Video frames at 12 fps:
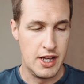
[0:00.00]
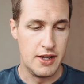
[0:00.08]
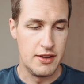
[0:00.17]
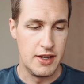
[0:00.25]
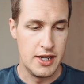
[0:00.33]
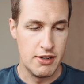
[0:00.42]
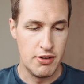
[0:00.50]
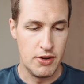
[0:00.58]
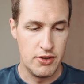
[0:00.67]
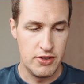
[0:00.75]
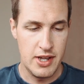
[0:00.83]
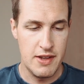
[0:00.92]
and the Hero
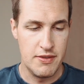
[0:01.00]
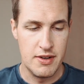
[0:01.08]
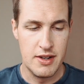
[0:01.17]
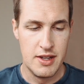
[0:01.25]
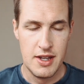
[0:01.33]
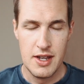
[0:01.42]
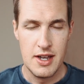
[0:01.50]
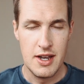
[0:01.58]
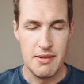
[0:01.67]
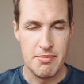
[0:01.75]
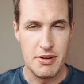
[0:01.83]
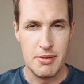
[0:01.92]
7
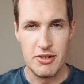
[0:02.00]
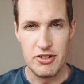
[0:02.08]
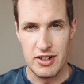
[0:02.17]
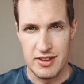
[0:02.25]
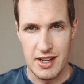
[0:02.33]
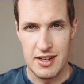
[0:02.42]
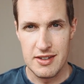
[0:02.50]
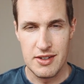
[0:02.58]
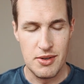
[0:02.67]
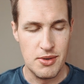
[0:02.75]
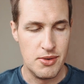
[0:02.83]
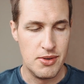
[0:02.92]
are pretty much
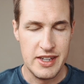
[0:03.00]
identical.